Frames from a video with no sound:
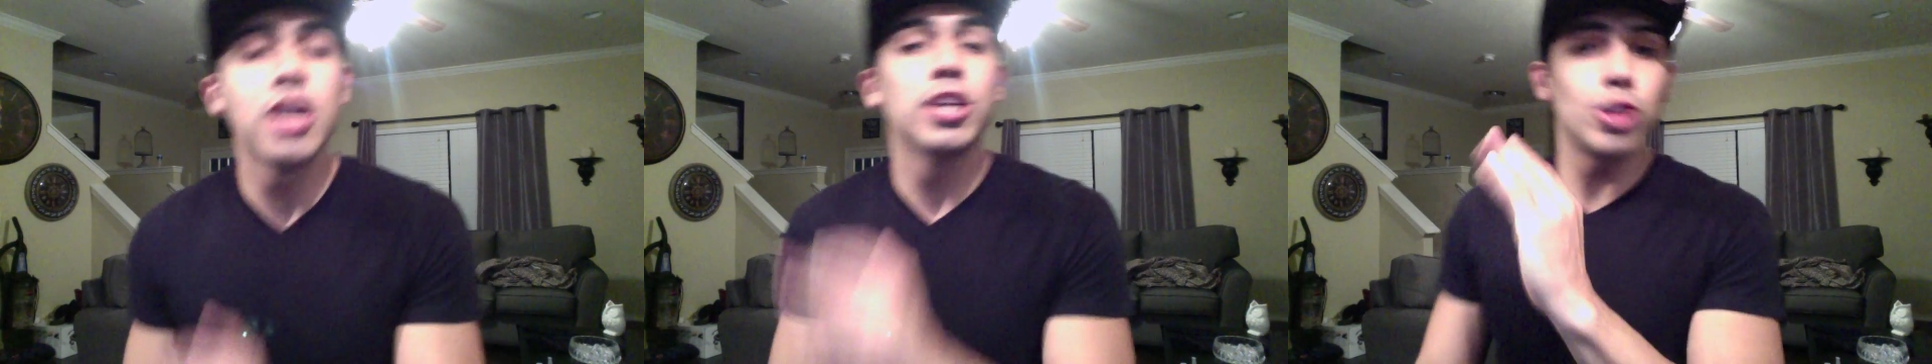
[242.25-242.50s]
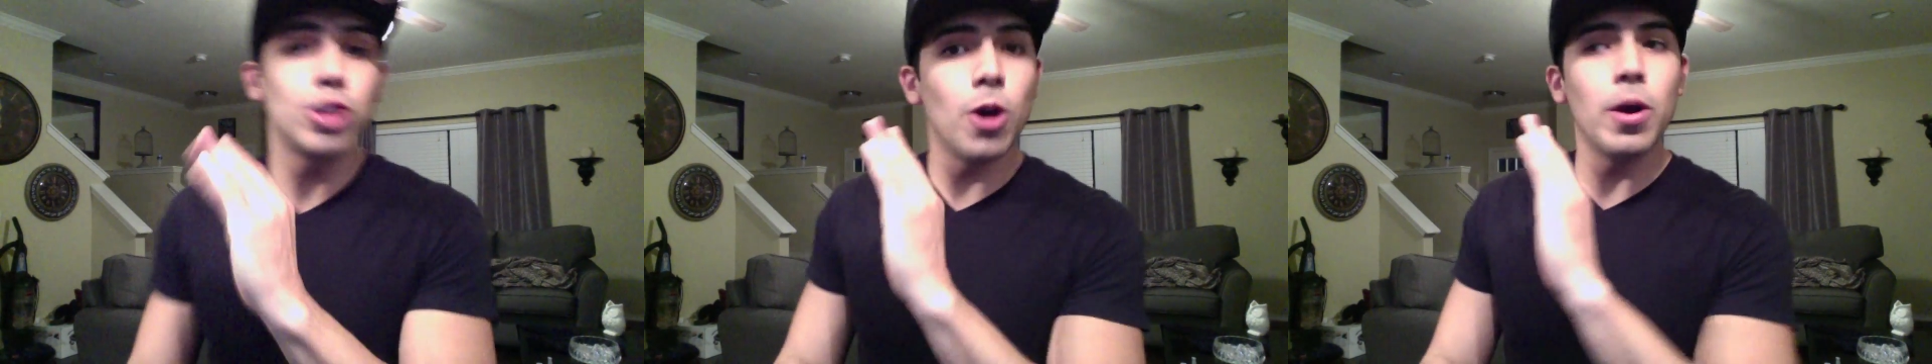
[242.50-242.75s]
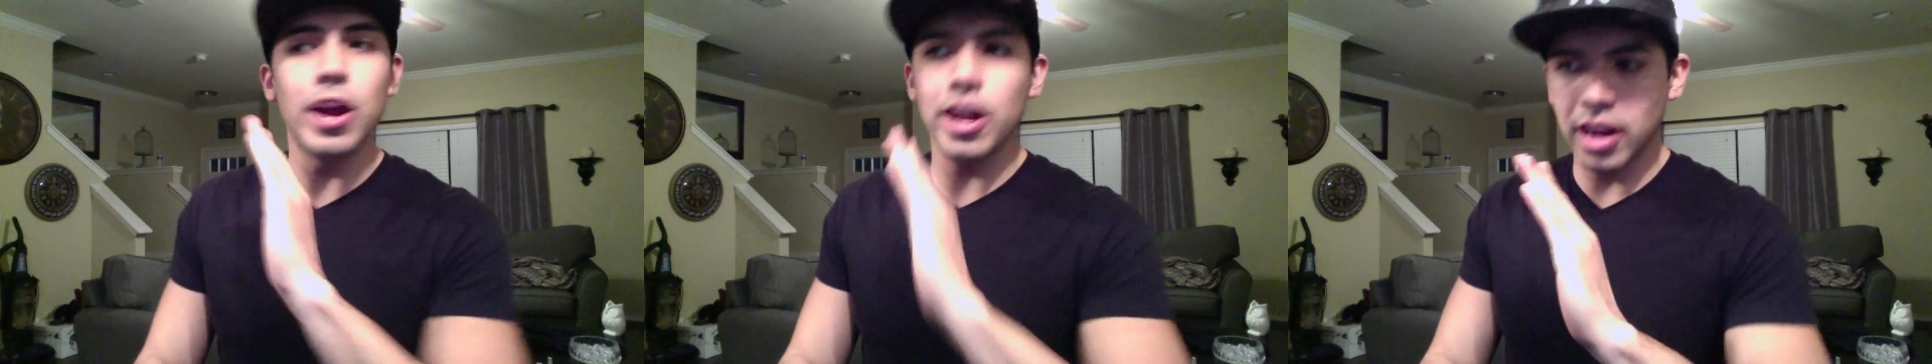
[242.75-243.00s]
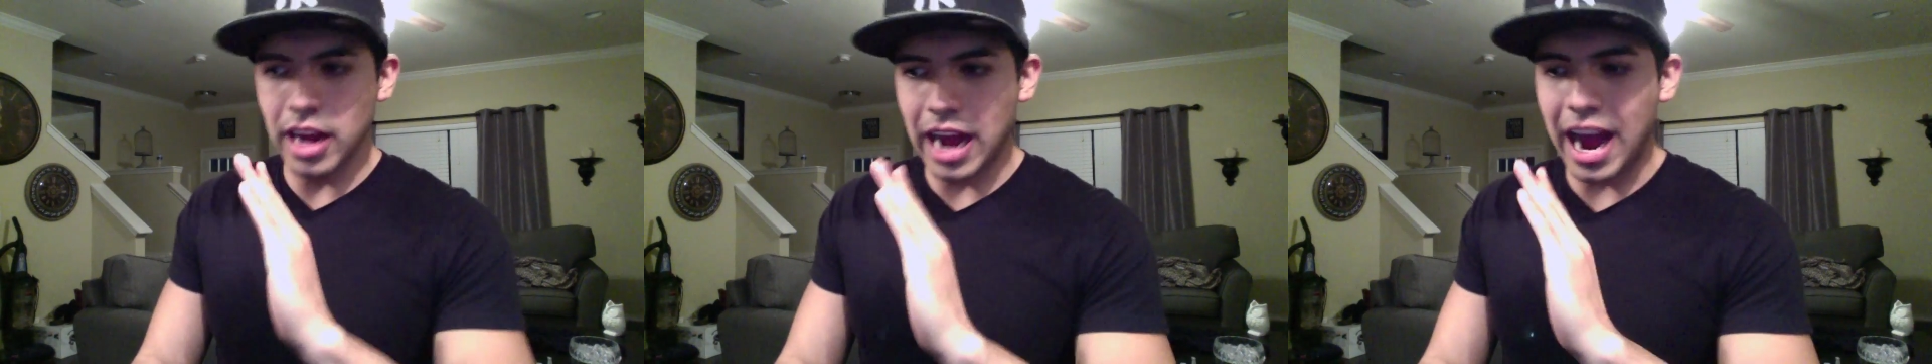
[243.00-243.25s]
So
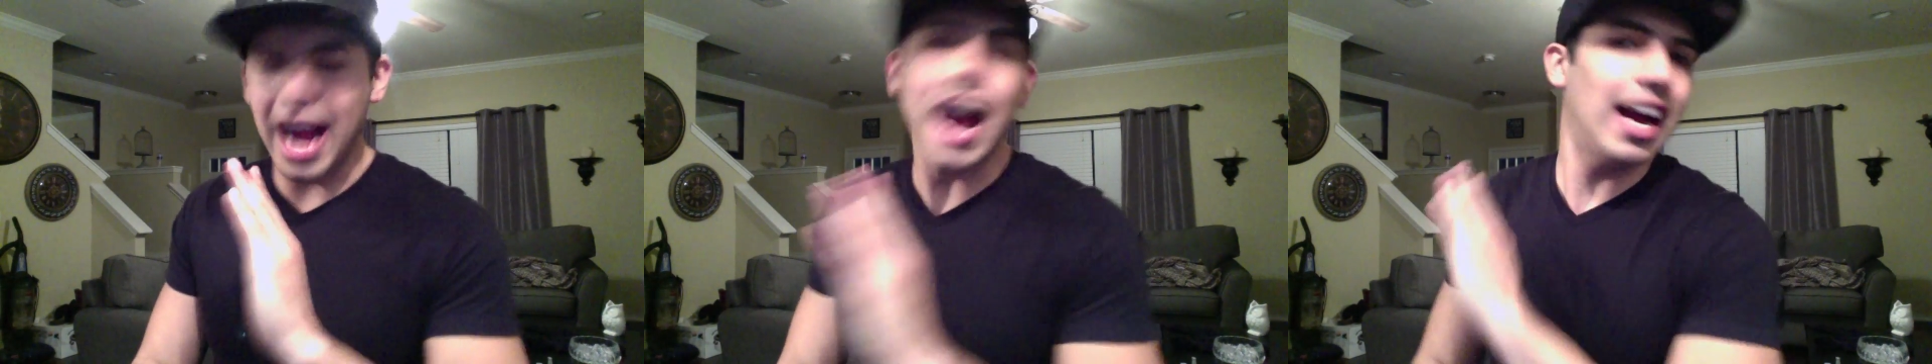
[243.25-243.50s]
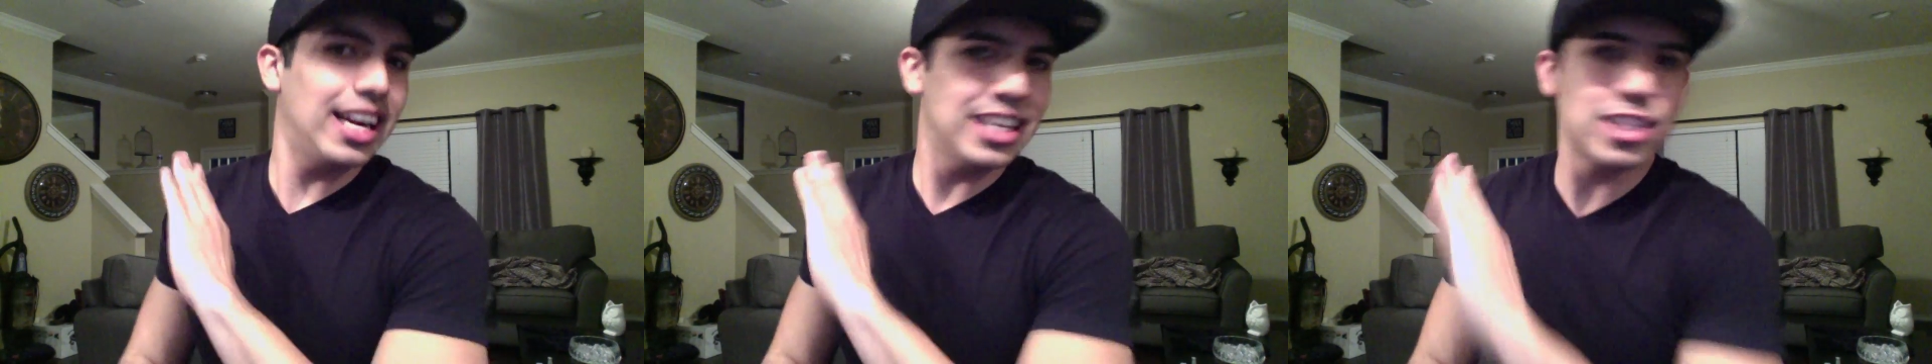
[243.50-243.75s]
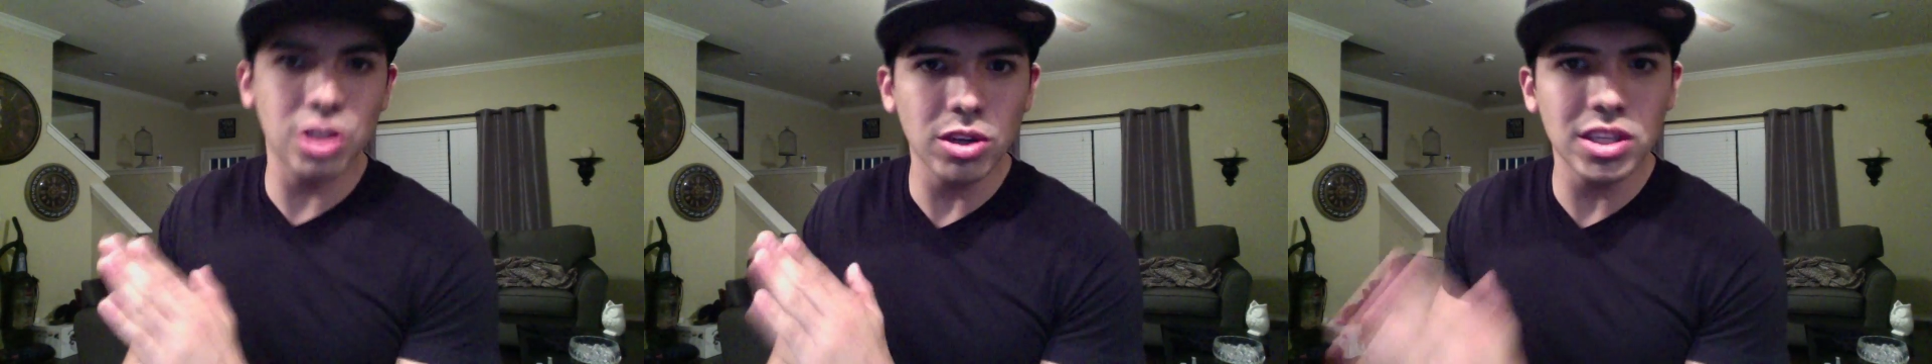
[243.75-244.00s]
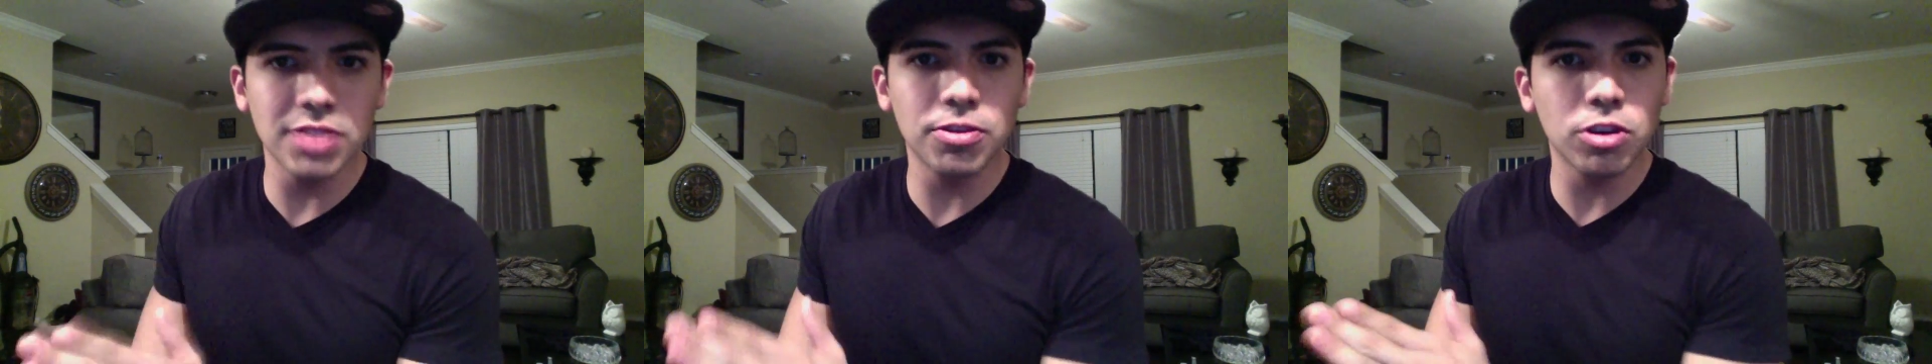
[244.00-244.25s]
it's so
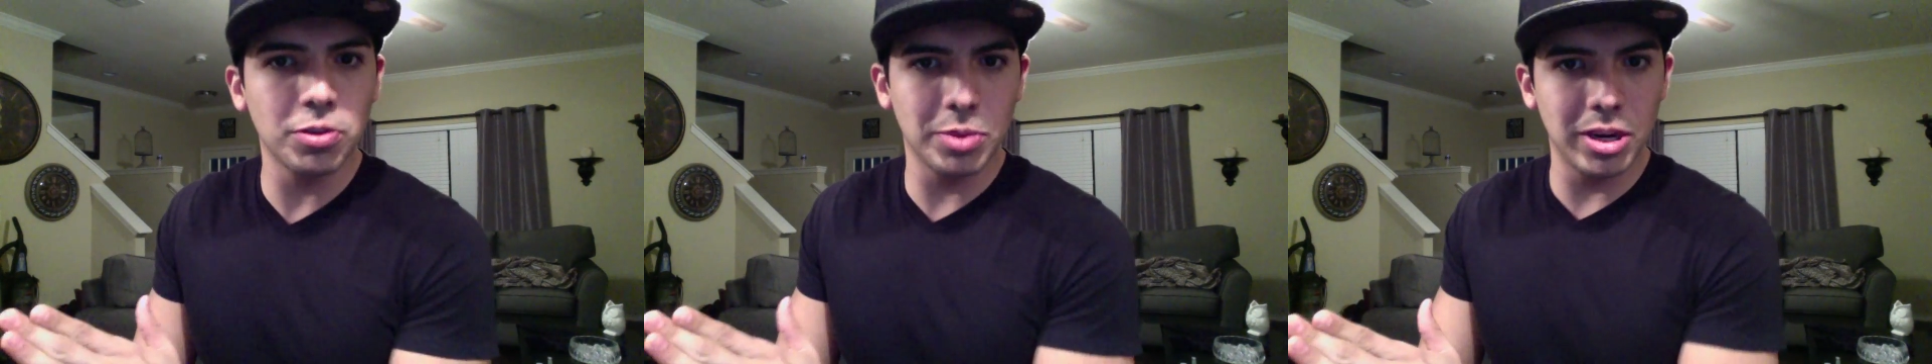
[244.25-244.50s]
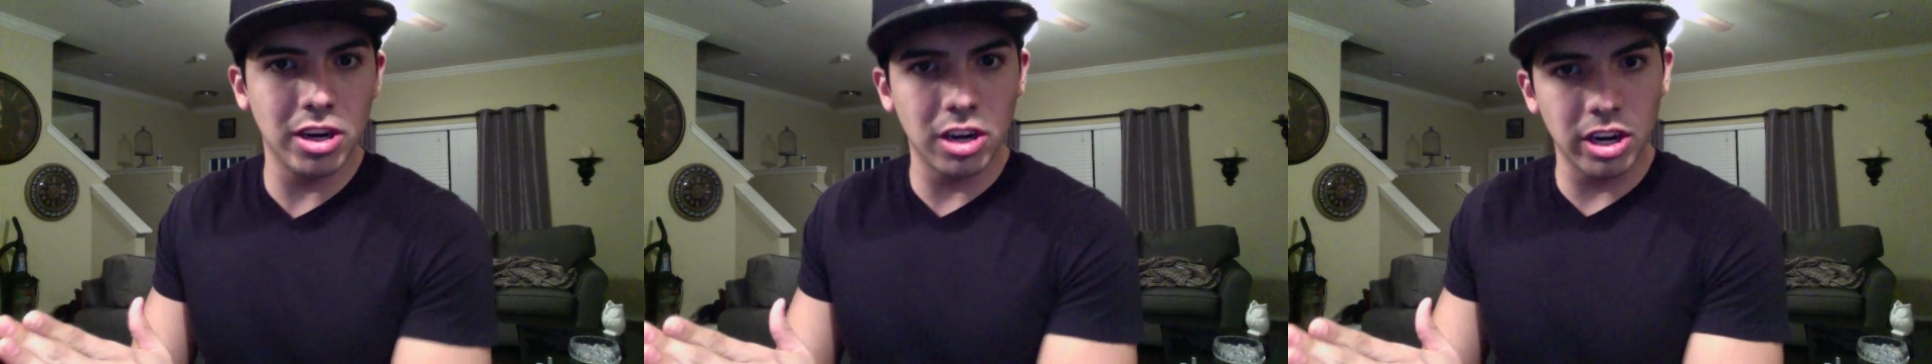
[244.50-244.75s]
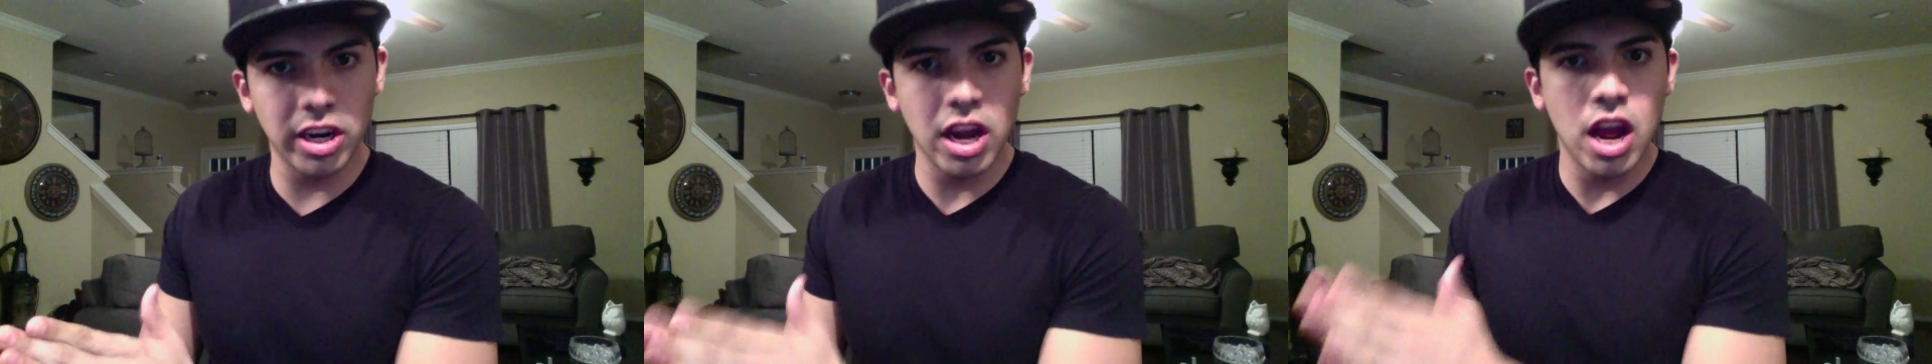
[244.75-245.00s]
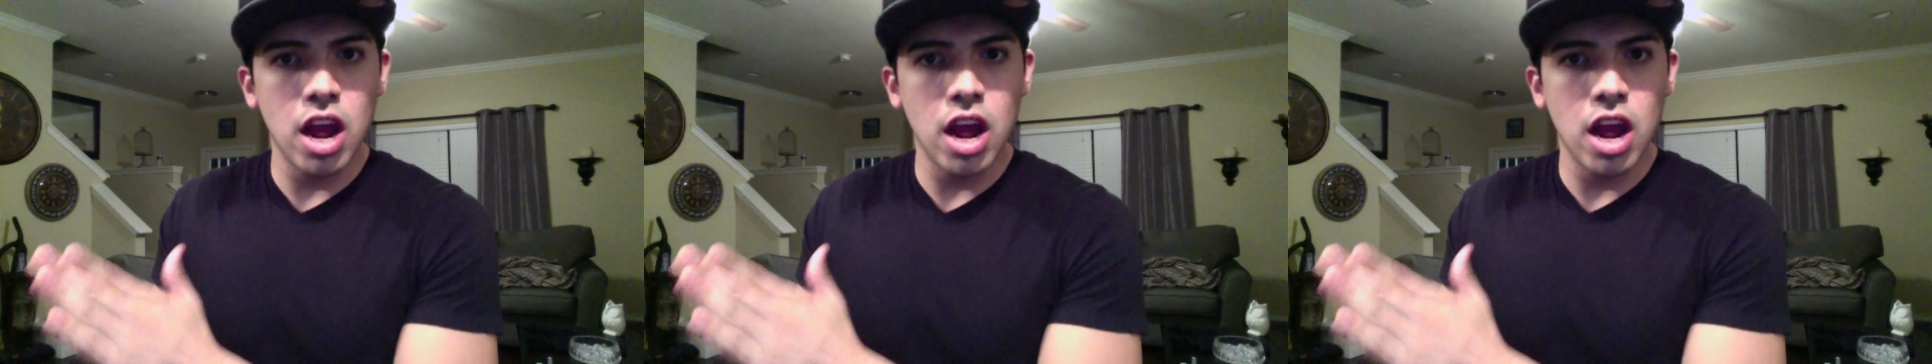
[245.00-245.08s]
difficult for me to learn